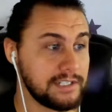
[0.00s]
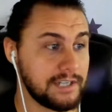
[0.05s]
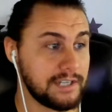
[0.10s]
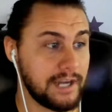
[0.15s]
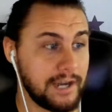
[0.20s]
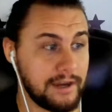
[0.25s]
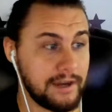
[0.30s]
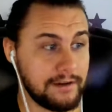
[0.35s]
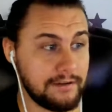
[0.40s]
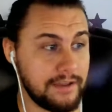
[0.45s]

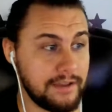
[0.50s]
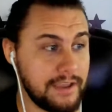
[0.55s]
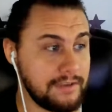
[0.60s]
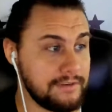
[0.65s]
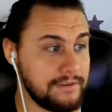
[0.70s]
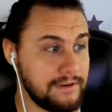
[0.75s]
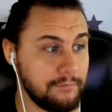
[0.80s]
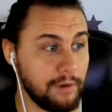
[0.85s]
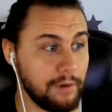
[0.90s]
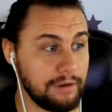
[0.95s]

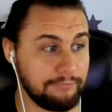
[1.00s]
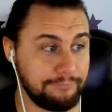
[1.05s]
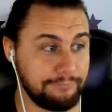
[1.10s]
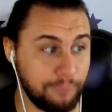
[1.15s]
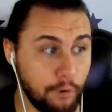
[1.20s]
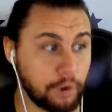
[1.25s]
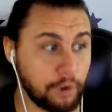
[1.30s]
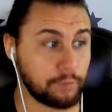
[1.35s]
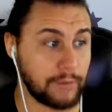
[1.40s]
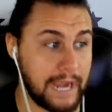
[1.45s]
and went
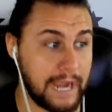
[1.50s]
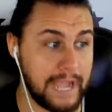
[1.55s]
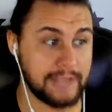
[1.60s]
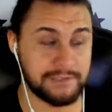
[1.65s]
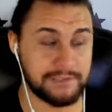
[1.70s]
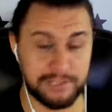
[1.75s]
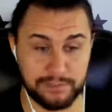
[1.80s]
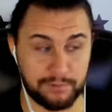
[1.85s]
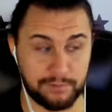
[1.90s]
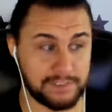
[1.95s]
4
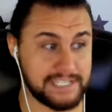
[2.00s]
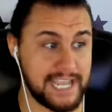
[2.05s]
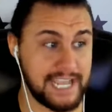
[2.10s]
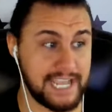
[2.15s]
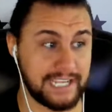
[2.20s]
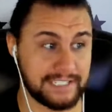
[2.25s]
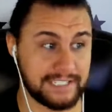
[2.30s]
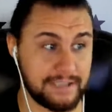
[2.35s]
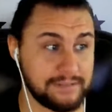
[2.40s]
rounds with Ortega. And that